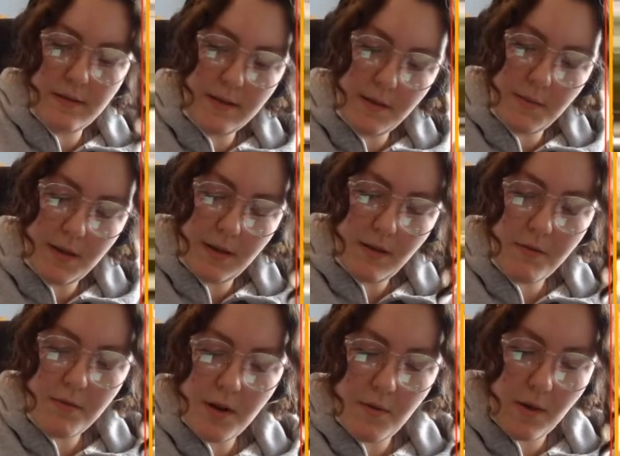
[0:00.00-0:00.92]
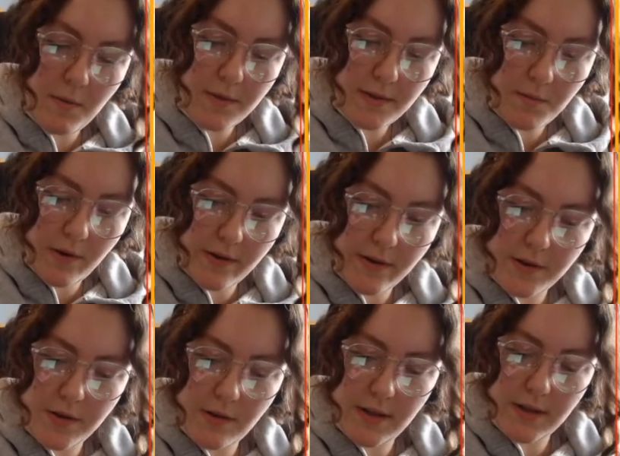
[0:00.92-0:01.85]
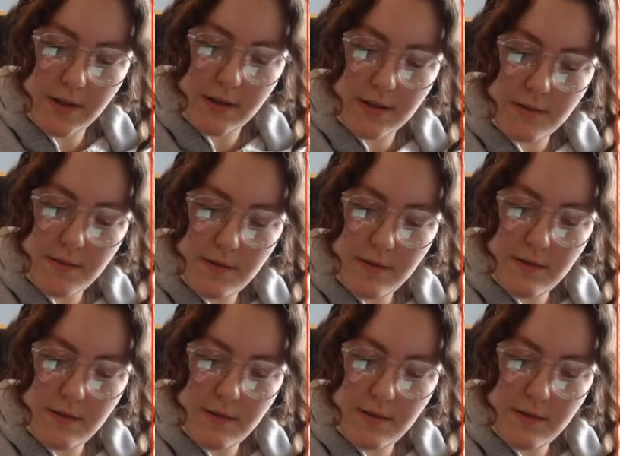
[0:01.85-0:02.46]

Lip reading: Give me. Oh no, I wasn't wearing a tunic in this one.